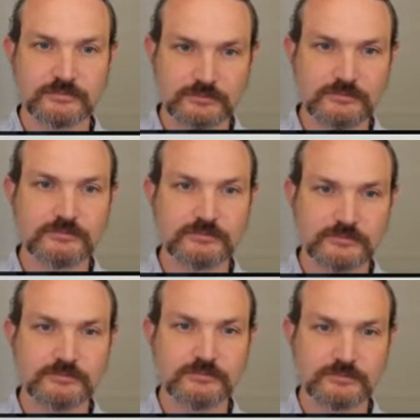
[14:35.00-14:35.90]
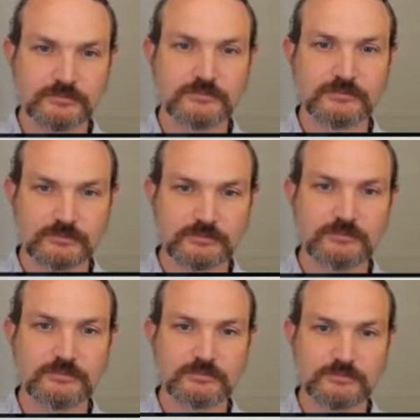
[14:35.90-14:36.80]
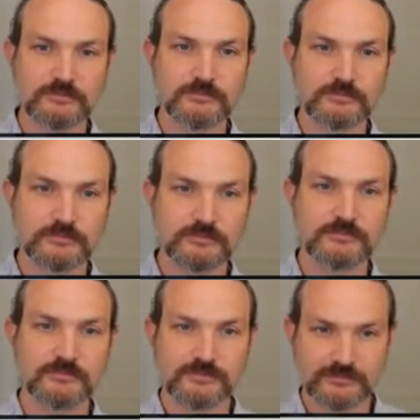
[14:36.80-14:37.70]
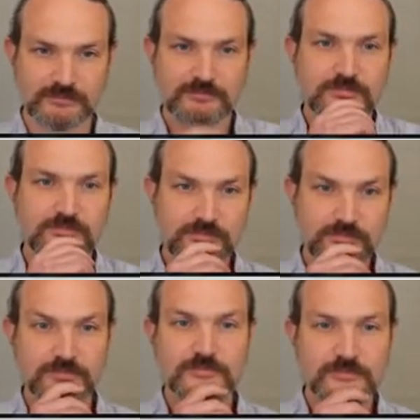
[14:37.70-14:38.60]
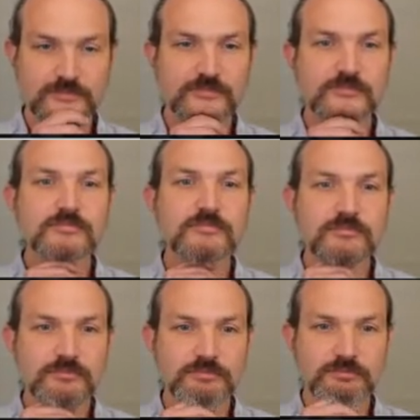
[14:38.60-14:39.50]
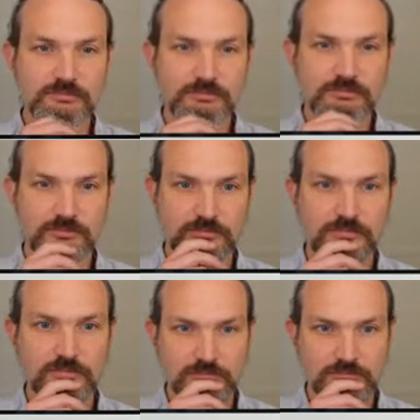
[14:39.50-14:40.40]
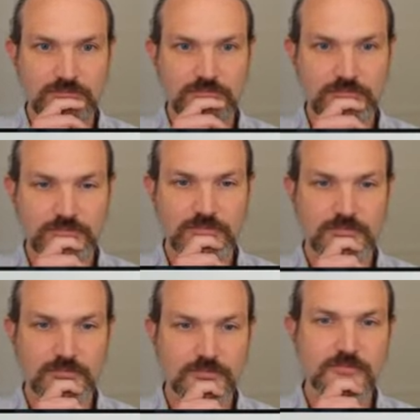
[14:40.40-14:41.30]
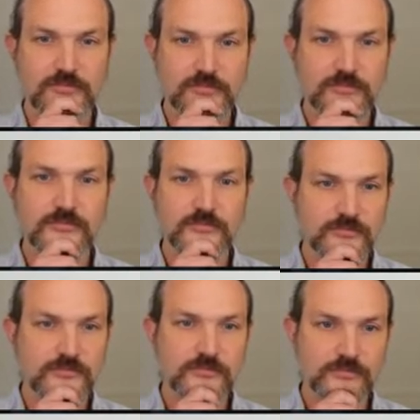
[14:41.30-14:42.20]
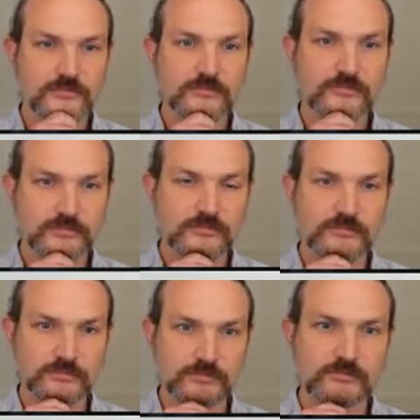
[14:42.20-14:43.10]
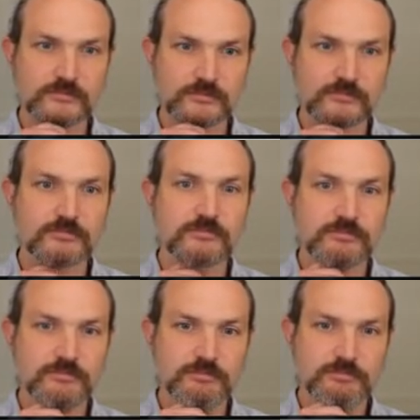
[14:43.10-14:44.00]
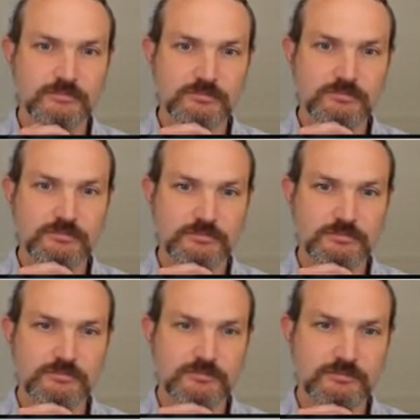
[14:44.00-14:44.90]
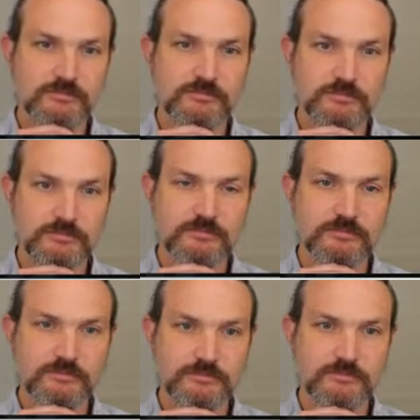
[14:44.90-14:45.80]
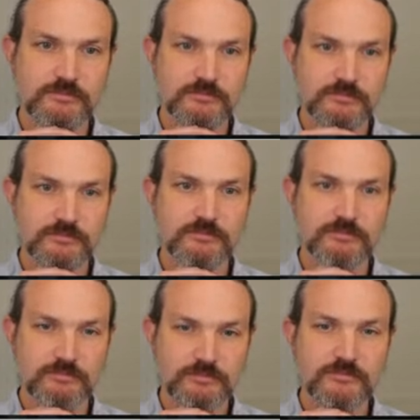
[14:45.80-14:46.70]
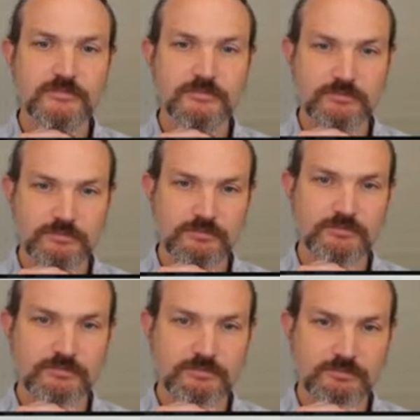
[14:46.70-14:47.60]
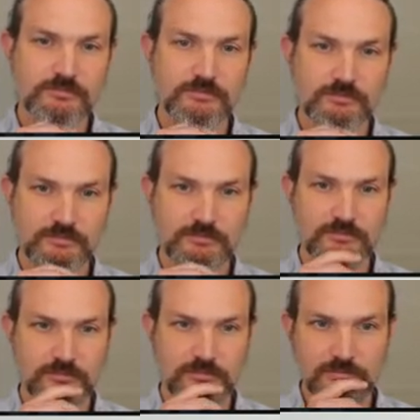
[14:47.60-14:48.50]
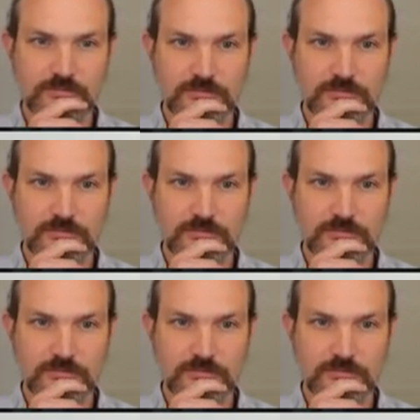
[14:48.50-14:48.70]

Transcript: on okay this has been in beta for a while and secondly like as more people started using this and all the other external controllers was the usability is not that great and that's just like being